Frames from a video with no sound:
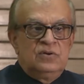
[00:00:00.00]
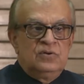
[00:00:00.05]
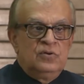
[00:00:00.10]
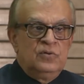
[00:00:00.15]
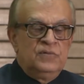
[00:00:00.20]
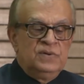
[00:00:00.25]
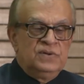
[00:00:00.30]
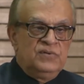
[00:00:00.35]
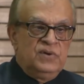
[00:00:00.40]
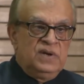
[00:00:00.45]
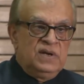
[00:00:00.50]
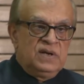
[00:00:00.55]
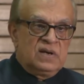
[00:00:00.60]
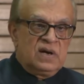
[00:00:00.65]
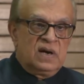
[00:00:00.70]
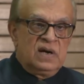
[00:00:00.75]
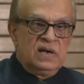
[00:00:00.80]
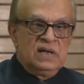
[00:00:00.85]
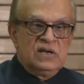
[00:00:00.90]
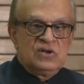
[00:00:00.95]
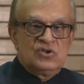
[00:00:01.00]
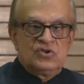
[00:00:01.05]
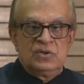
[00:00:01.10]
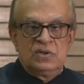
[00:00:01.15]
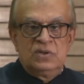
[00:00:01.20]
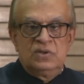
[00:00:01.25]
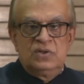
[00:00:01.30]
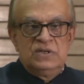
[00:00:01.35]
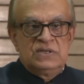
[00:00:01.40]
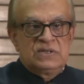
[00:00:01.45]
to do with
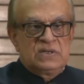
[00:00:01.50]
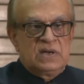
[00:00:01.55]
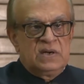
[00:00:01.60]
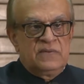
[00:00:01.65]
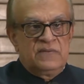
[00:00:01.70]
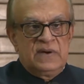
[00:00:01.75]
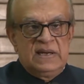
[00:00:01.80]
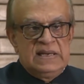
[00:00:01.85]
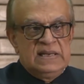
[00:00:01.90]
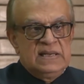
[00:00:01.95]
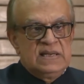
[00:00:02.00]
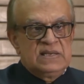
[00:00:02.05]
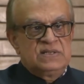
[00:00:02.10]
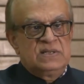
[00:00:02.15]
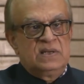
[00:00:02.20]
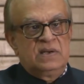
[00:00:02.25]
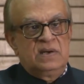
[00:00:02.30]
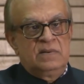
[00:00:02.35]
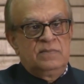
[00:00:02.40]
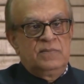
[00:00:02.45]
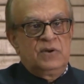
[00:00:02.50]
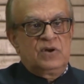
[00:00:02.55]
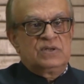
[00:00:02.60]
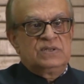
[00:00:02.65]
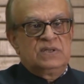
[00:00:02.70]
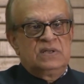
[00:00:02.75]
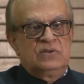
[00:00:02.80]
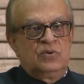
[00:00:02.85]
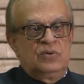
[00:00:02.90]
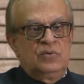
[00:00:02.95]
reincarnation, these kind of ideas there, because
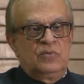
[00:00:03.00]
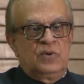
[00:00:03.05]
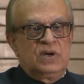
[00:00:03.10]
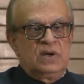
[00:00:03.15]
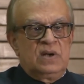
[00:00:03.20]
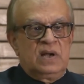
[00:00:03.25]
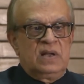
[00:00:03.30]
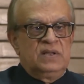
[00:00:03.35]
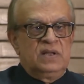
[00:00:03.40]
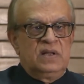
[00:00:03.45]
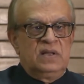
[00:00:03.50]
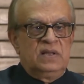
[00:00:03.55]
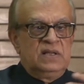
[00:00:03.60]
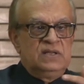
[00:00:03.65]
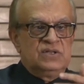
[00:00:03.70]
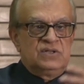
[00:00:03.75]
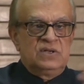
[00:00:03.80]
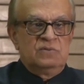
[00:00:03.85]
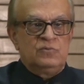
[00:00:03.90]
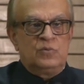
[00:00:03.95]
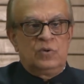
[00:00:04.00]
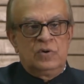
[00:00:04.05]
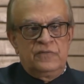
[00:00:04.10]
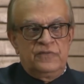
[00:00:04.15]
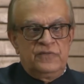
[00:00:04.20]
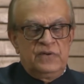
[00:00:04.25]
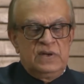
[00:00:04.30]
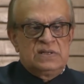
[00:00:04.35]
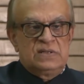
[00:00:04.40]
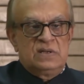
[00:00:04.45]
they don't know what, these things won't
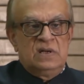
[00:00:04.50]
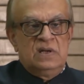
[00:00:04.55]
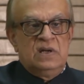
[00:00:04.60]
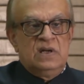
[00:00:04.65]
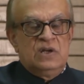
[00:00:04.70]
fit.